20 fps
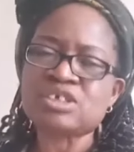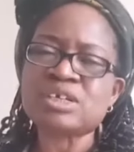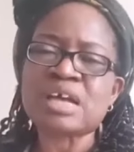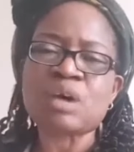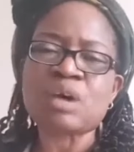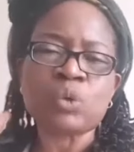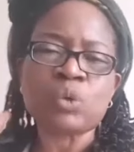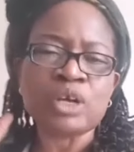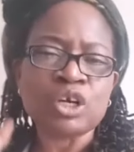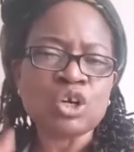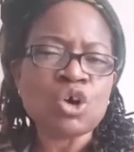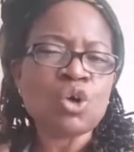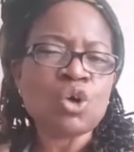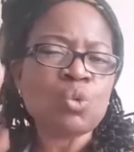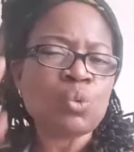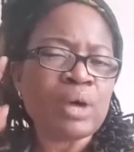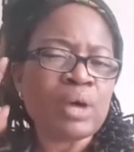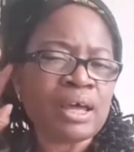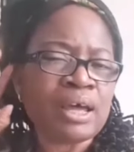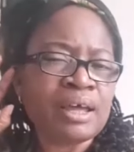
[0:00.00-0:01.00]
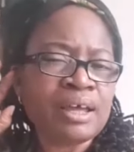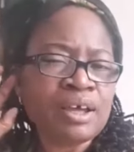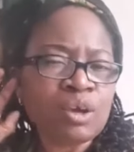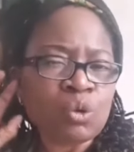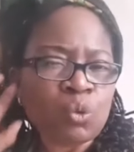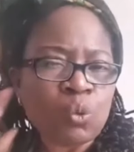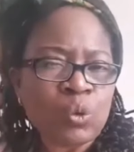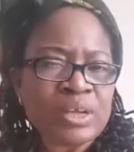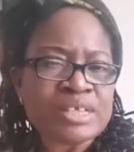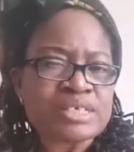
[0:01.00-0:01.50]
so that we know where
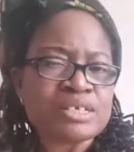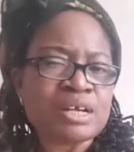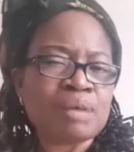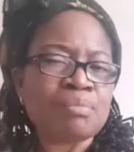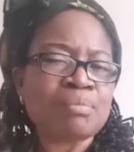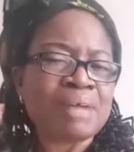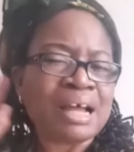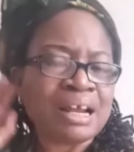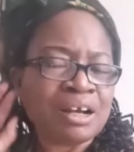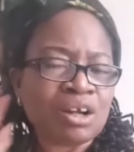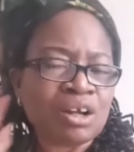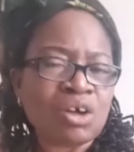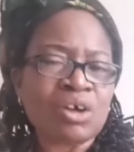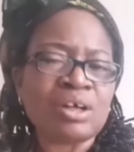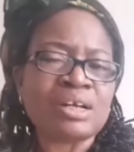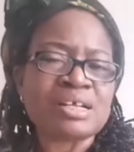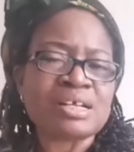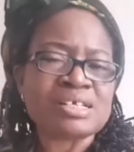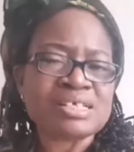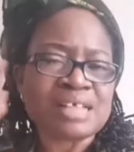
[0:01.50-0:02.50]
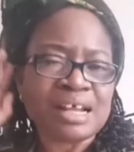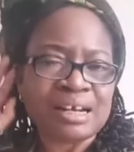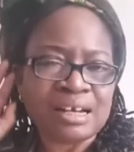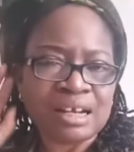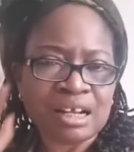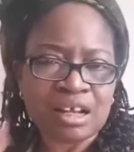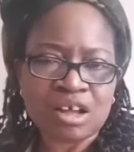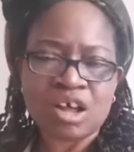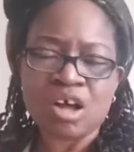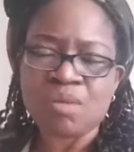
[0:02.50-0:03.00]
wisdom and
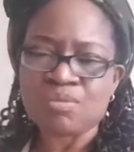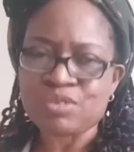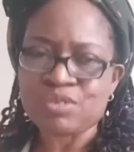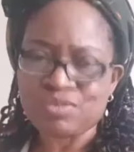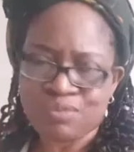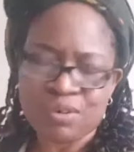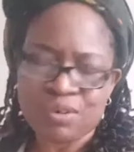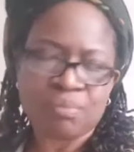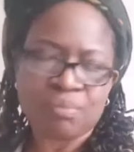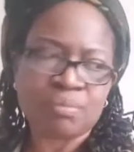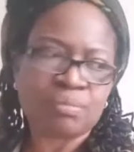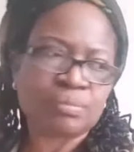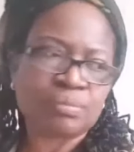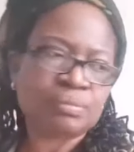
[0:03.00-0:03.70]
understanding comes from.